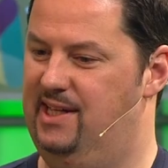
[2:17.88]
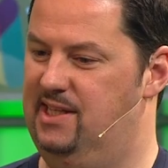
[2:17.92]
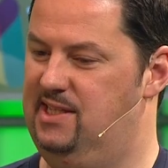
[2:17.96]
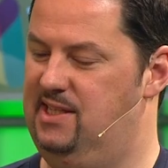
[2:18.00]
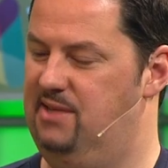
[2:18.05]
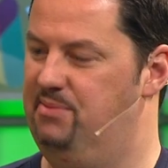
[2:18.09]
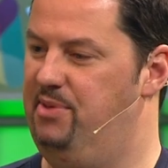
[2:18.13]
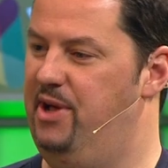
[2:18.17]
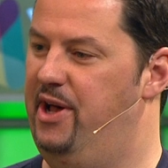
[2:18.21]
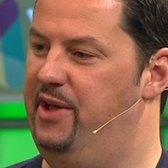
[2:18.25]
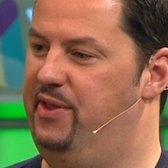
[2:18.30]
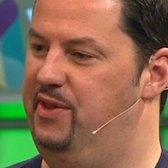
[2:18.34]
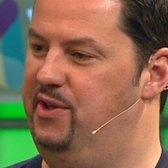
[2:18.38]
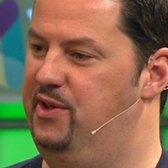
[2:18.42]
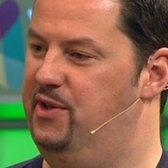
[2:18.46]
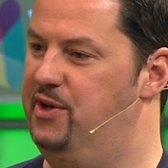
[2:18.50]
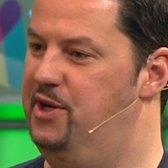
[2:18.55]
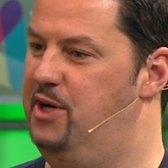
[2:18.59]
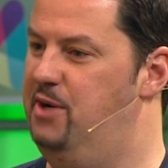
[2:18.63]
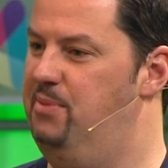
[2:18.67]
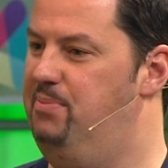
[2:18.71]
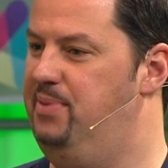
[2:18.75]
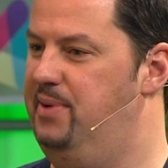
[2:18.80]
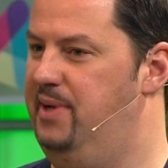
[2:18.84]
us about
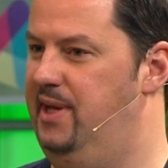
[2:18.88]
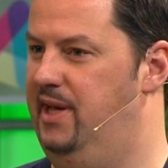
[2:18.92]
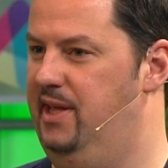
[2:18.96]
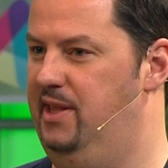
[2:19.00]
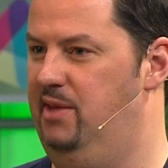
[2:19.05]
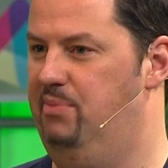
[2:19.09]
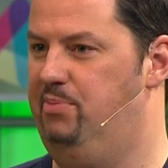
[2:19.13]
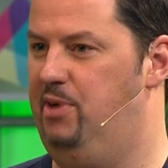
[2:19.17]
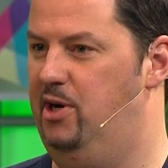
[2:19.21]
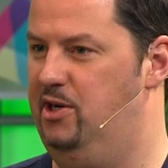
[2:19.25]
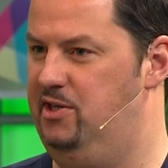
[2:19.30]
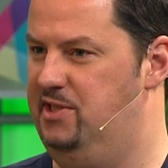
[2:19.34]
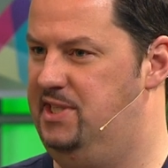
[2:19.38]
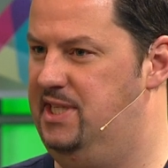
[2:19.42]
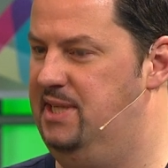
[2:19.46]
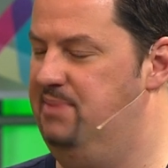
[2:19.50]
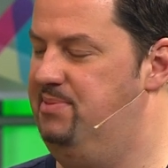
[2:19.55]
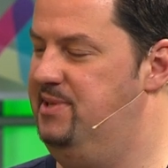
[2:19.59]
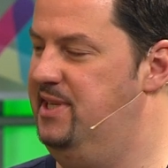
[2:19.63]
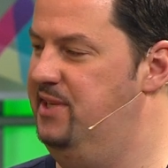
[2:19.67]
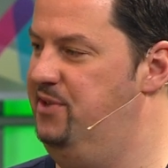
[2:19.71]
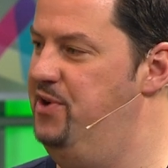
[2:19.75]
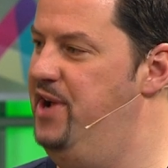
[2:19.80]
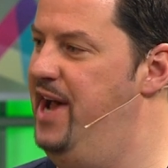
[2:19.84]
Europe and the
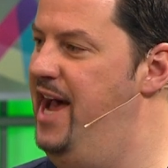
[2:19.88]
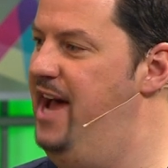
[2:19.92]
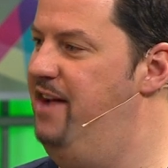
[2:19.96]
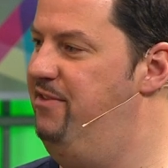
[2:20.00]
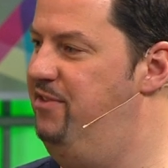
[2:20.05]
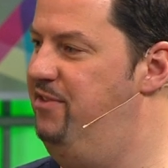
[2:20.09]
partnerships that you have